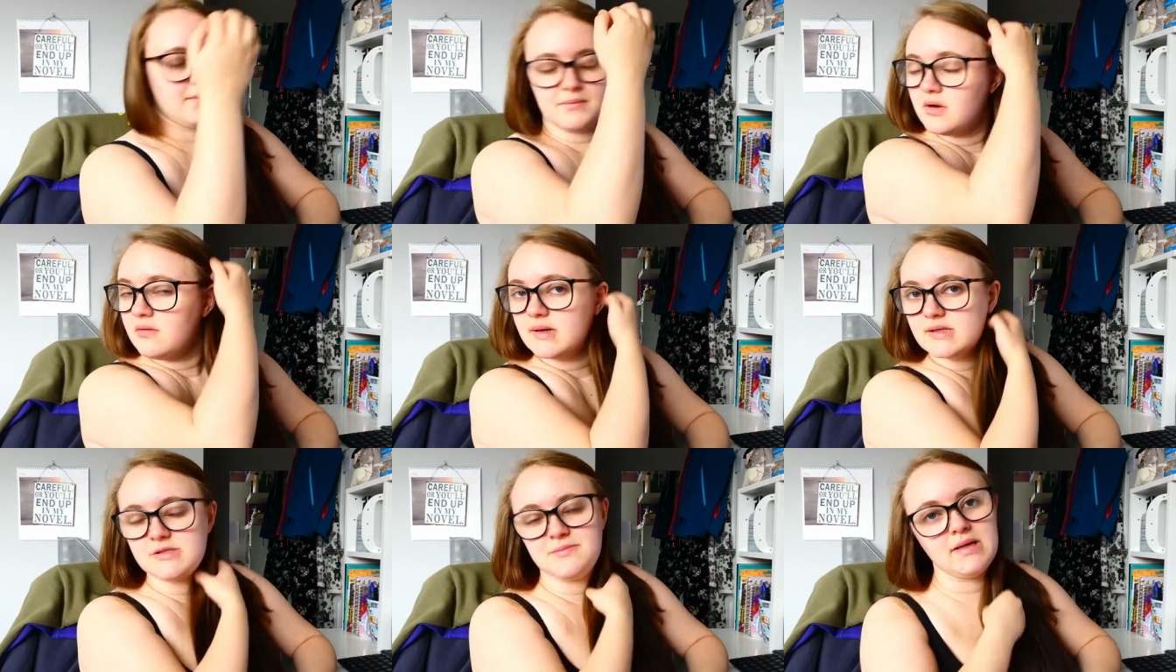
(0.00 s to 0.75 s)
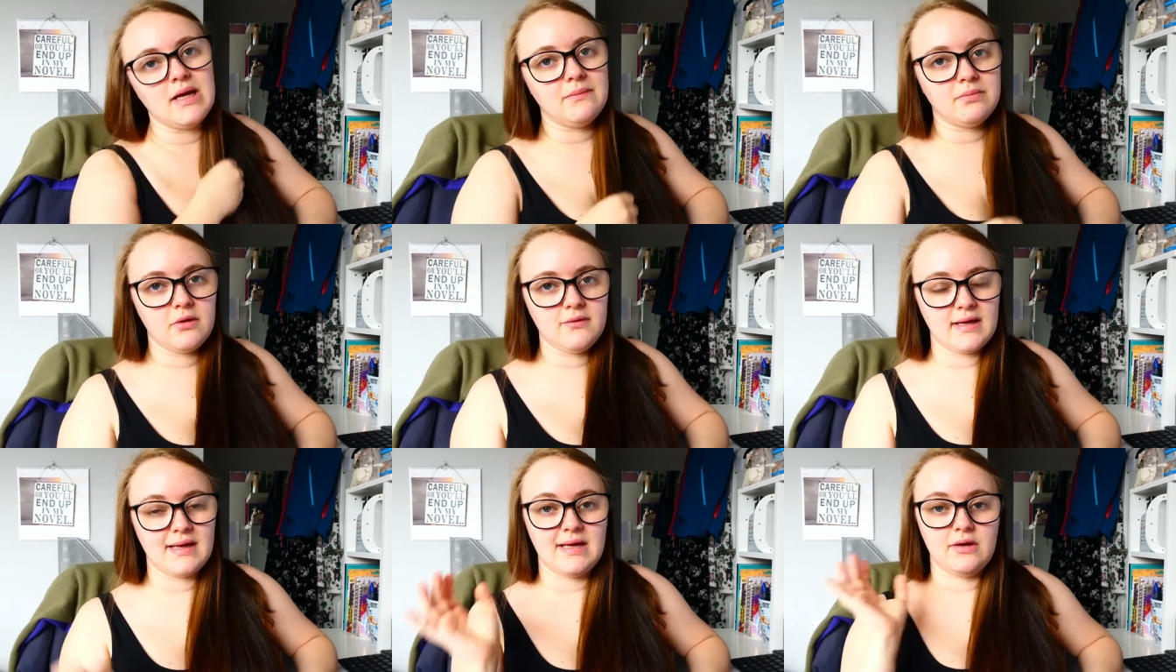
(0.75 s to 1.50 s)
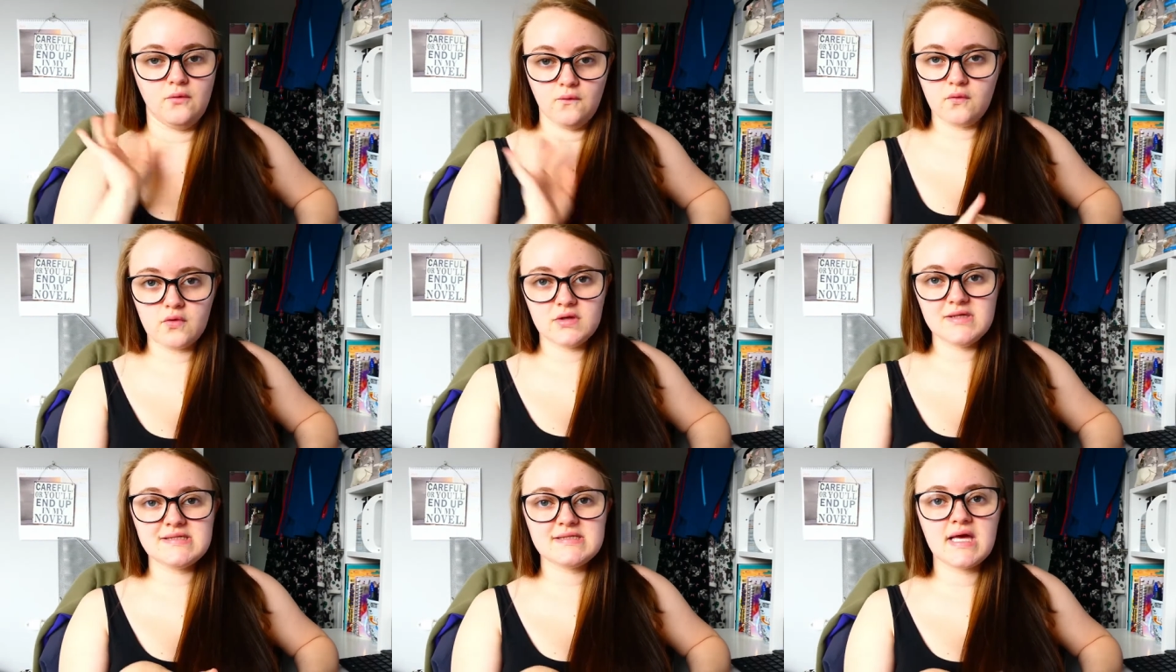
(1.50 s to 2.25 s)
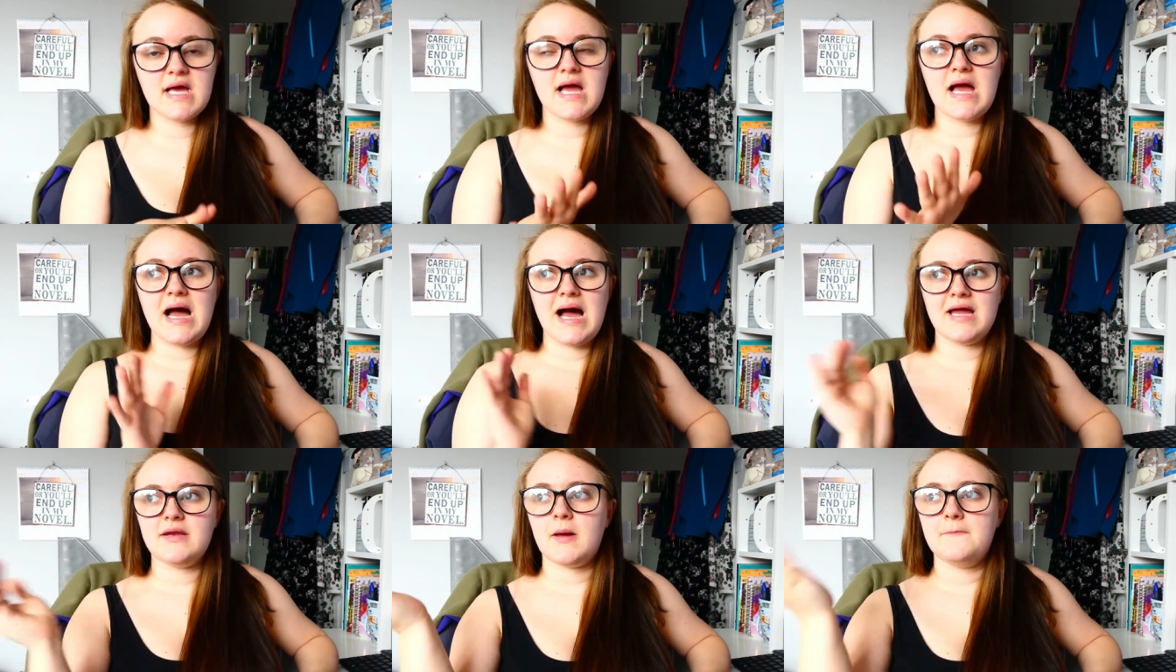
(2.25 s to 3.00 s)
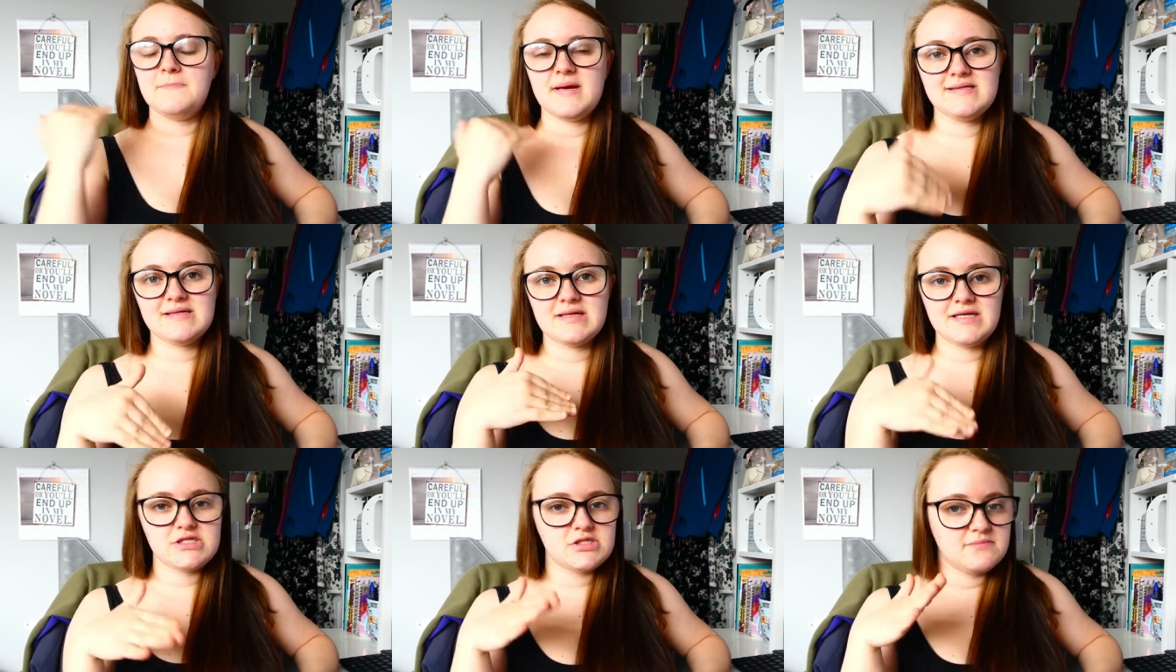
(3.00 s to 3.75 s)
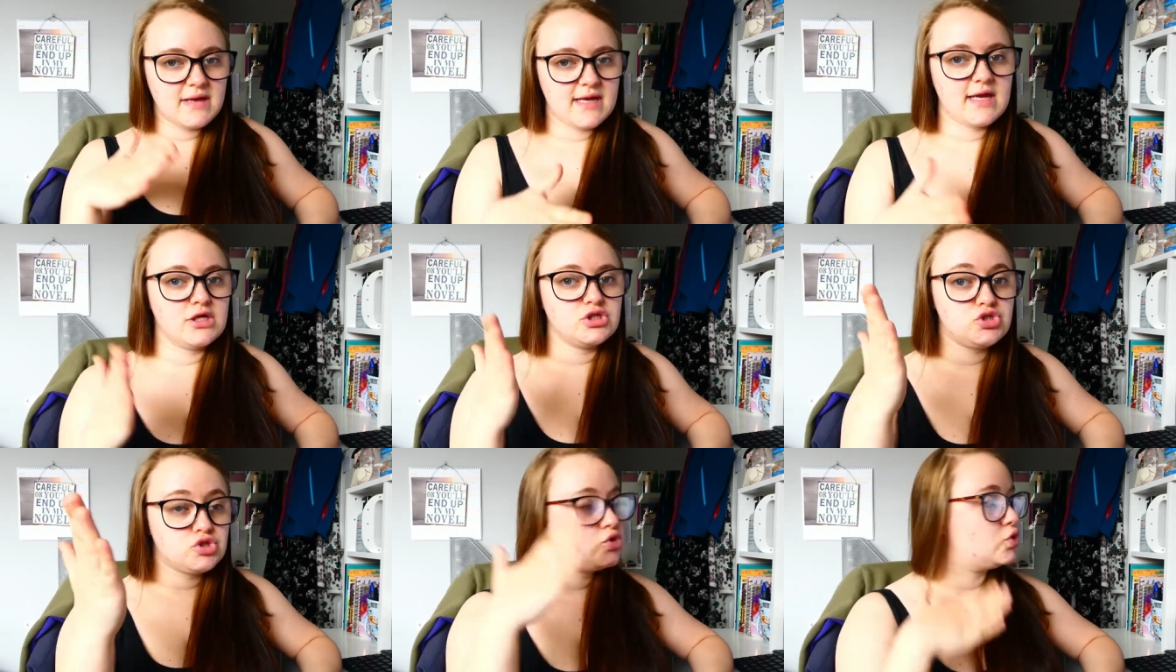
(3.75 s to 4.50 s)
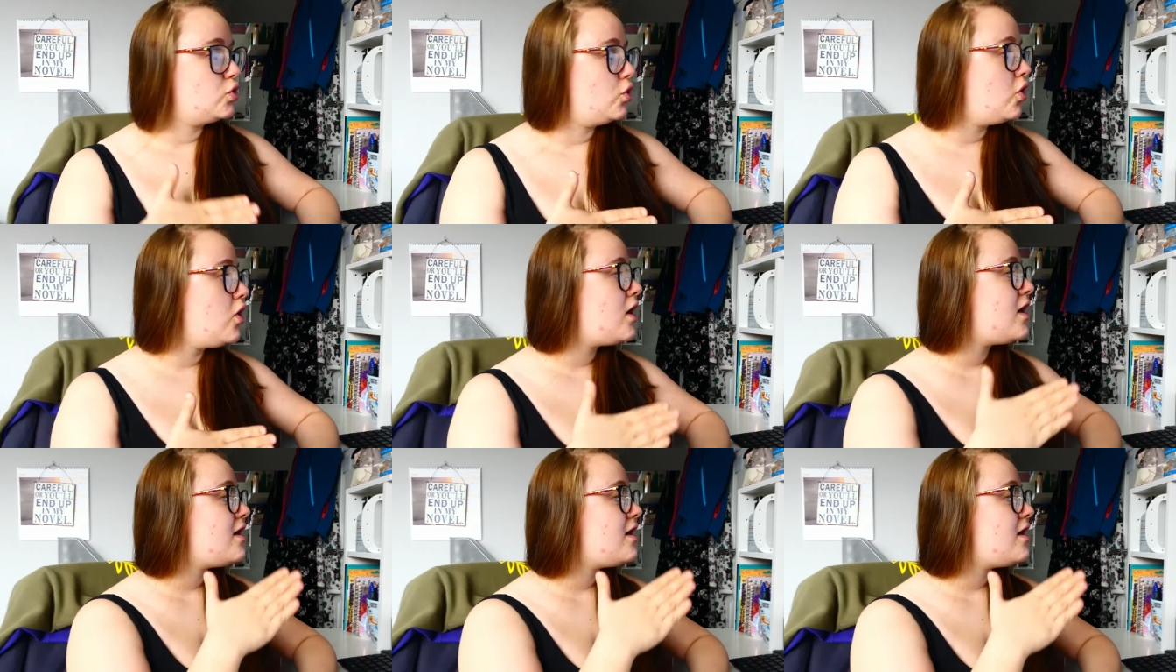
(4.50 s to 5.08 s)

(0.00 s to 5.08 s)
I'm going to be uploading in August and I'm basically just making sure